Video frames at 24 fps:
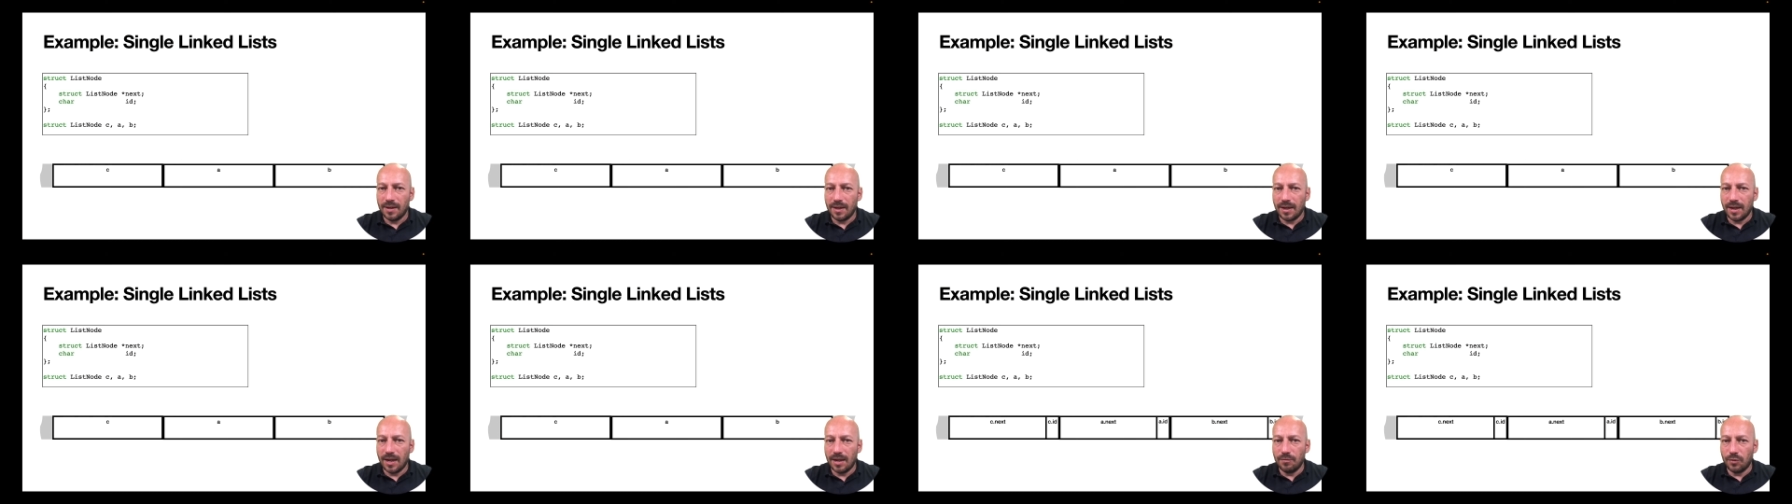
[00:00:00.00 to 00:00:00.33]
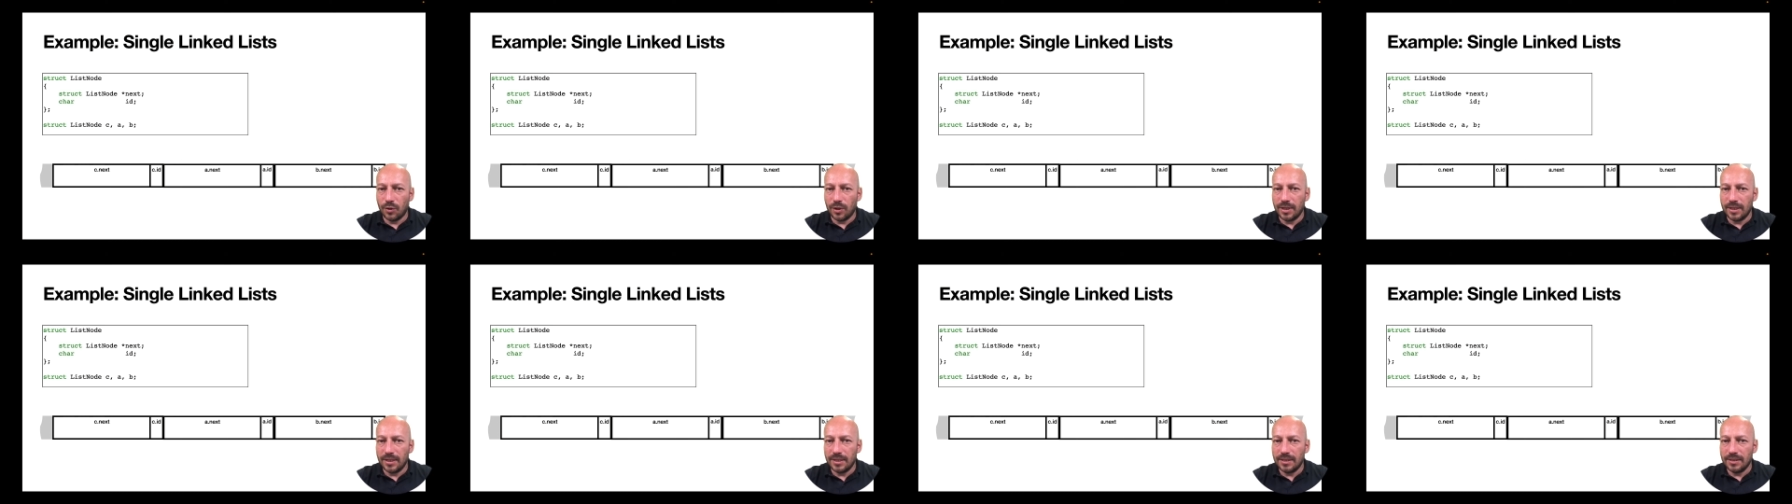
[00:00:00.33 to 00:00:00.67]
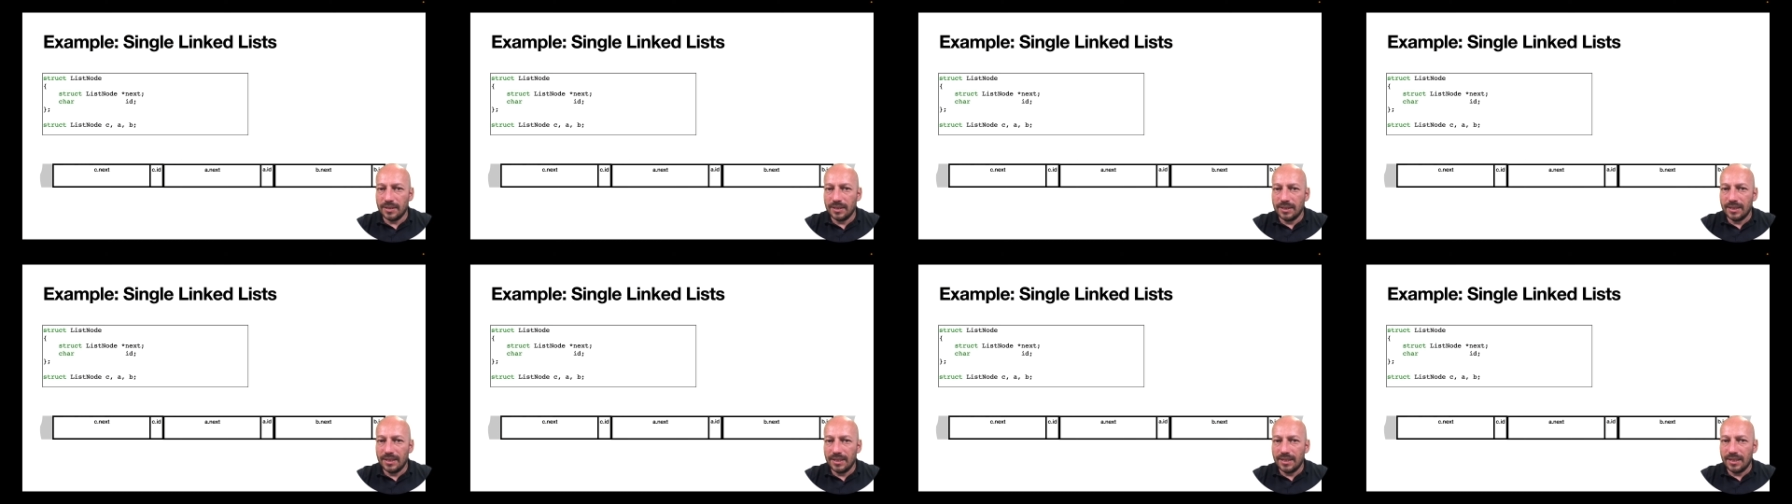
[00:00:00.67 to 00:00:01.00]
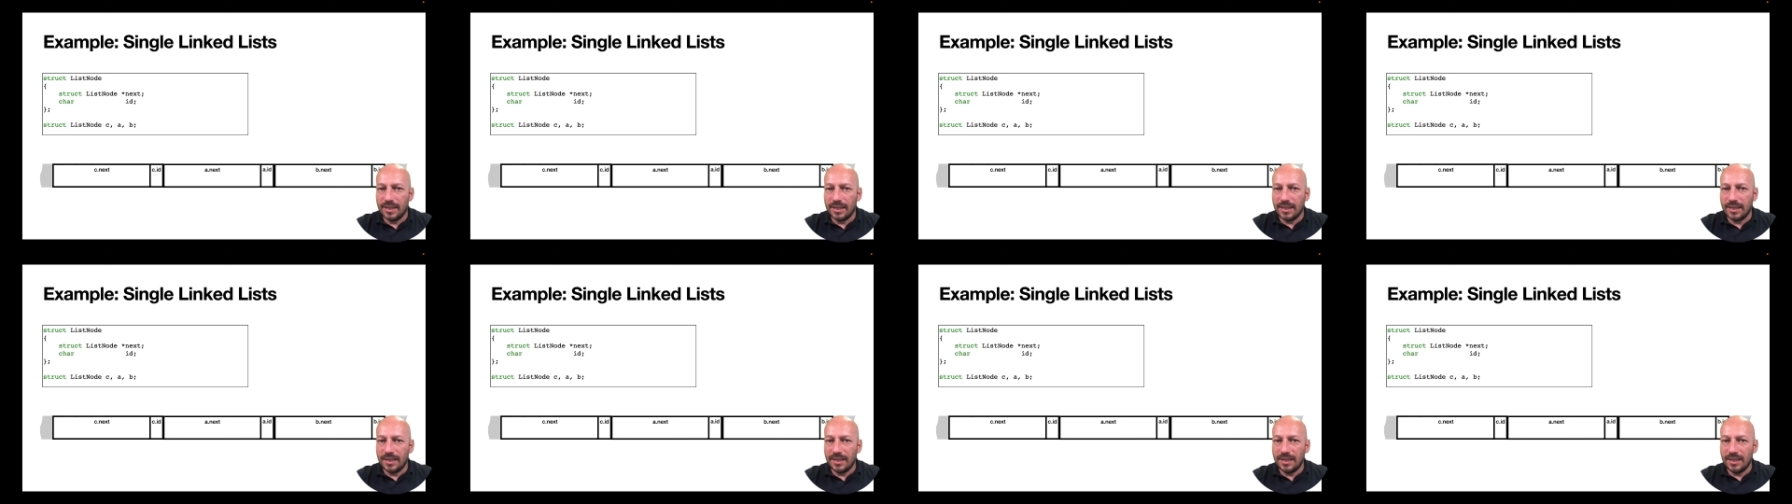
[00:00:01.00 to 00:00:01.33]
I want to
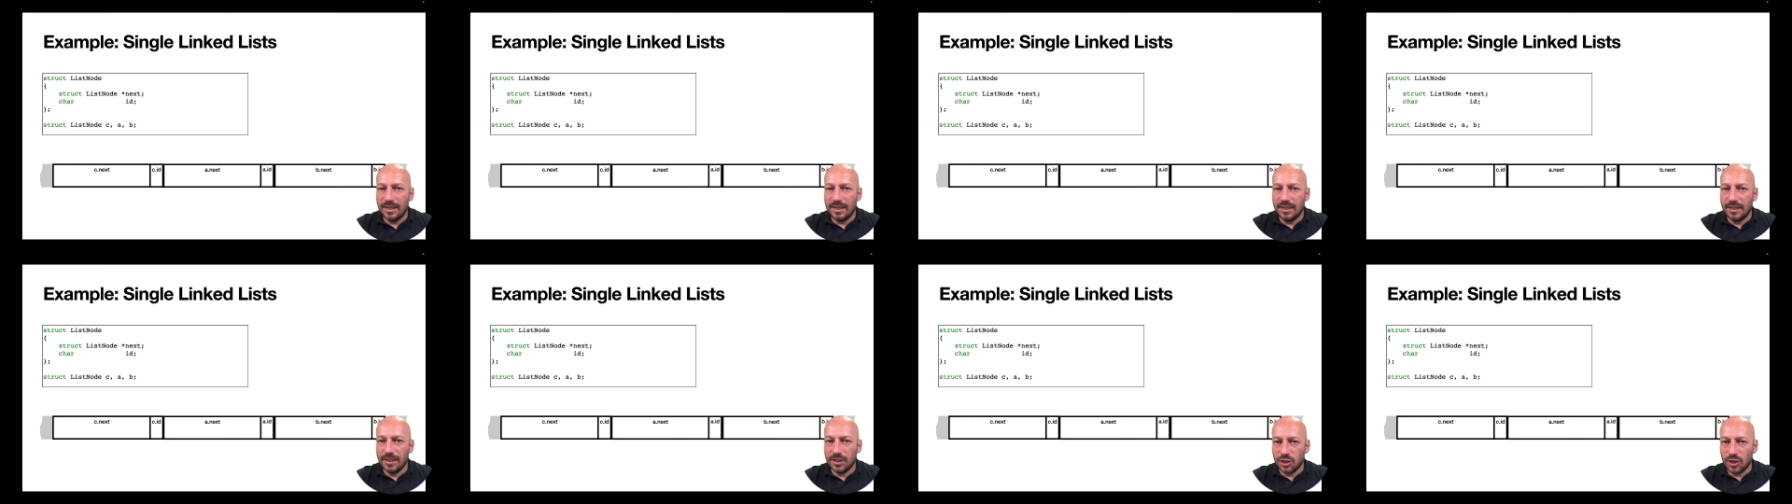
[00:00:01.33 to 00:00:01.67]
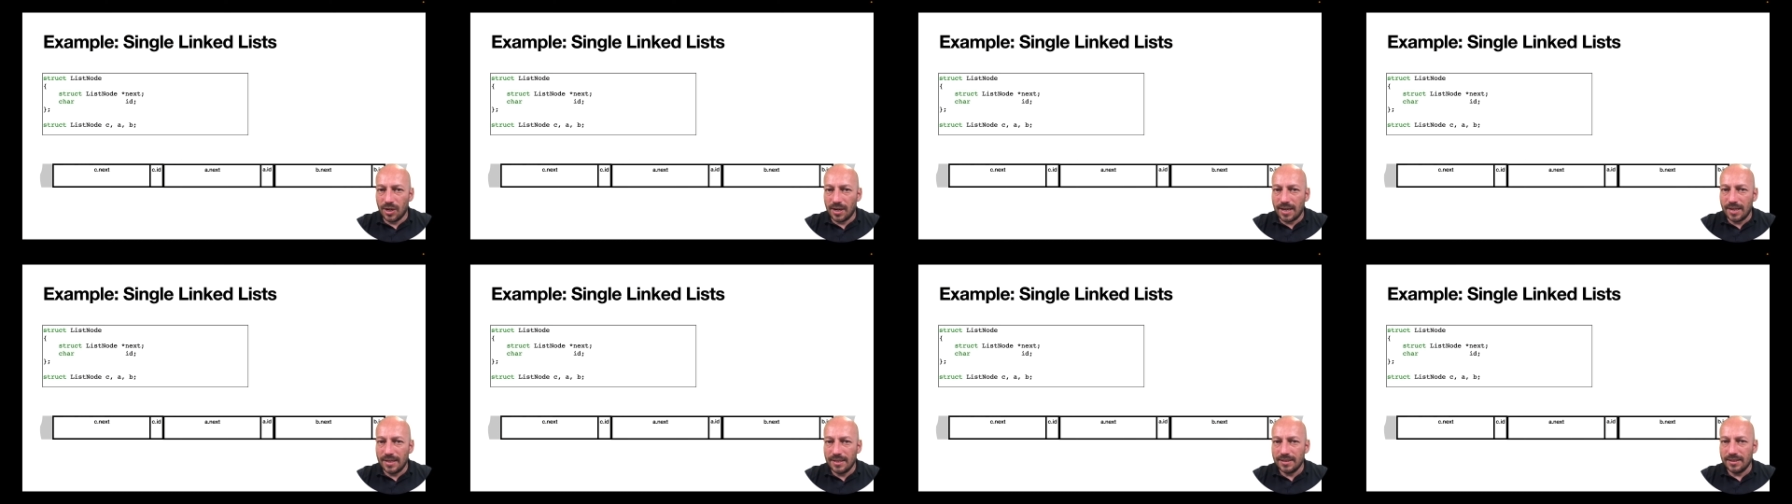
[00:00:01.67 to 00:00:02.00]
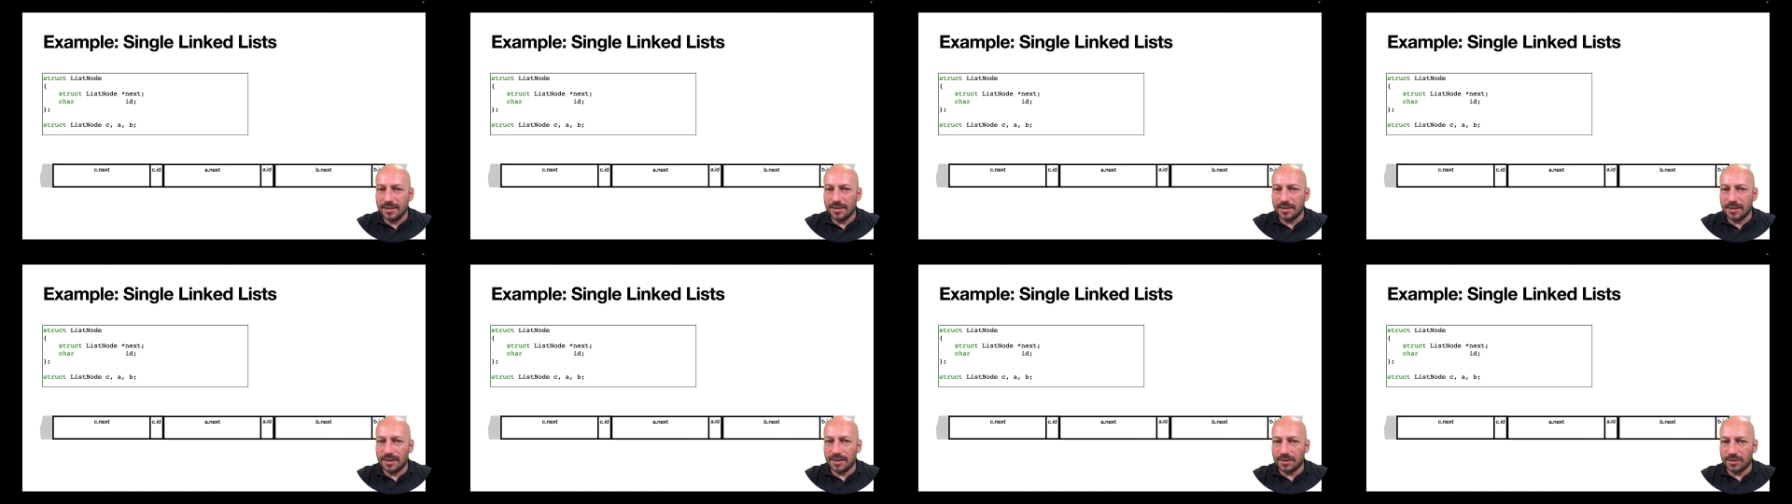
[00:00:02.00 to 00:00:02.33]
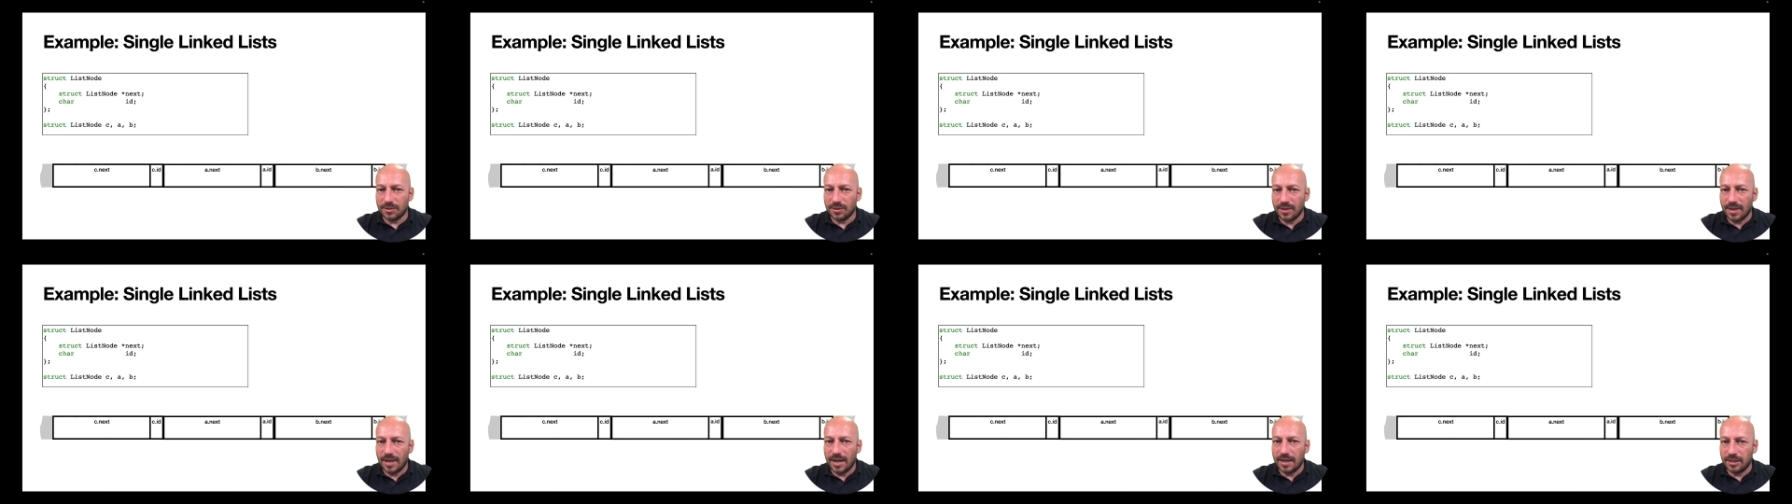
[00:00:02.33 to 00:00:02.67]
initialize
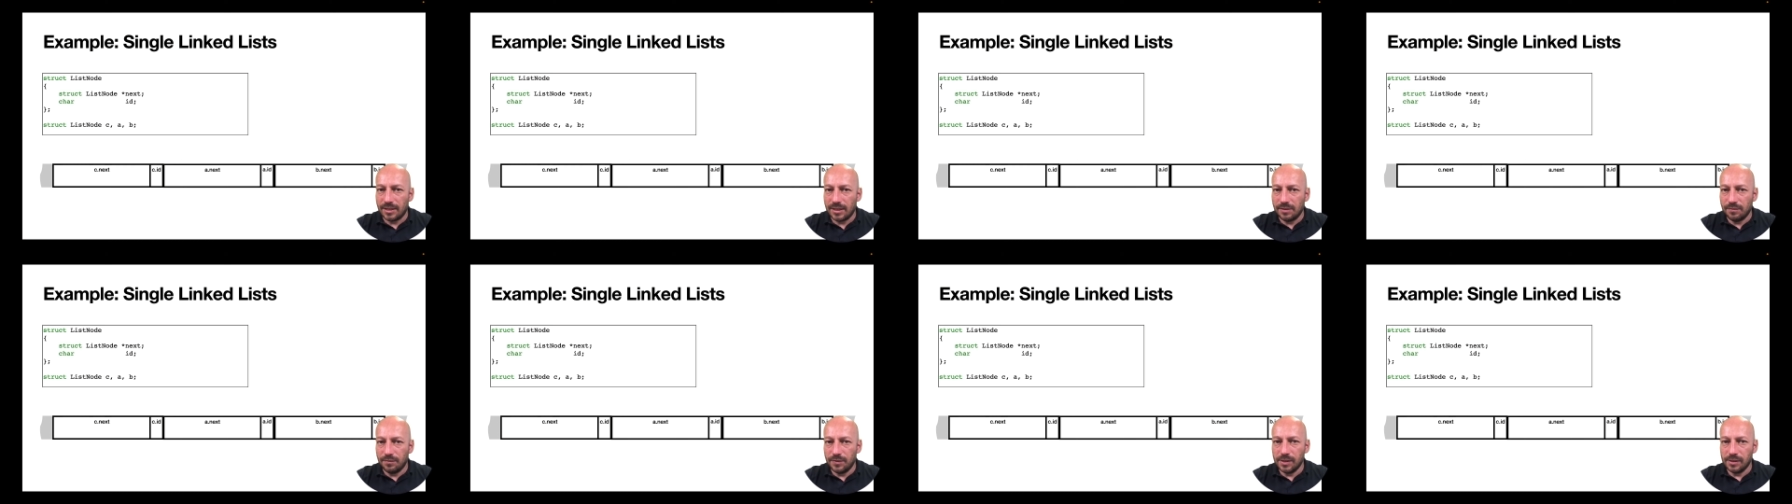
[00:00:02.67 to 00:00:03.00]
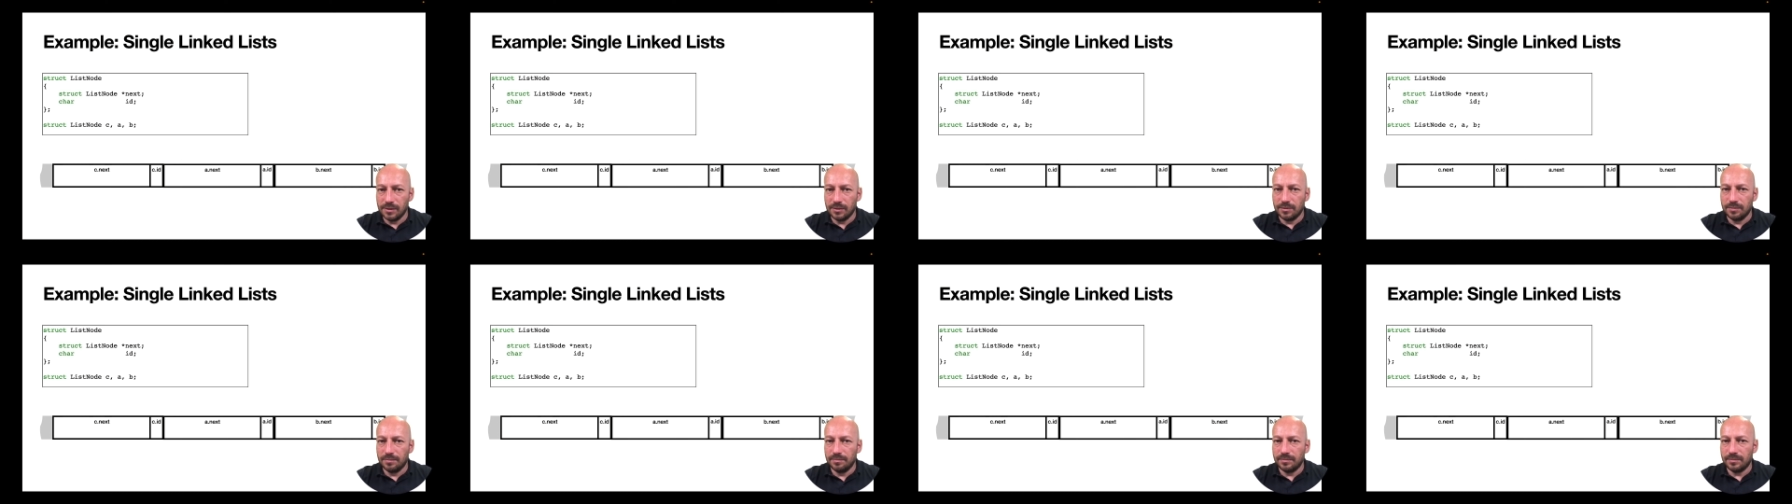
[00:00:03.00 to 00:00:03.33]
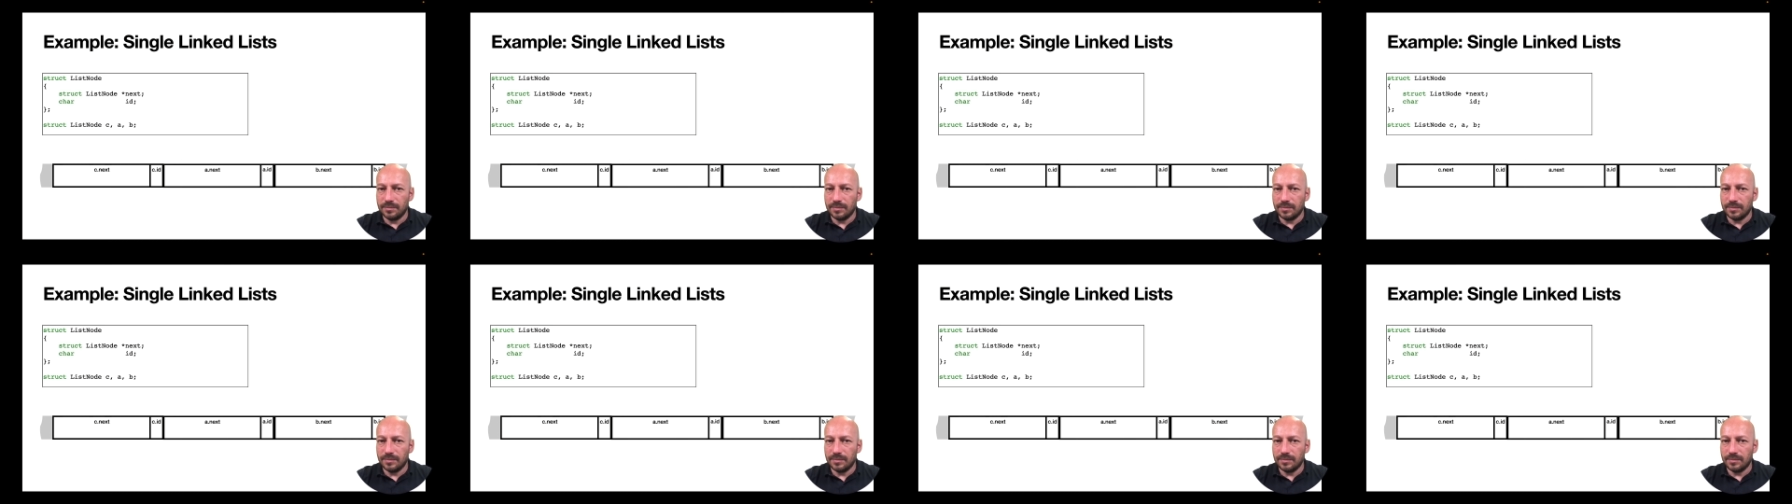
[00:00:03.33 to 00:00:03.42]
this ID field,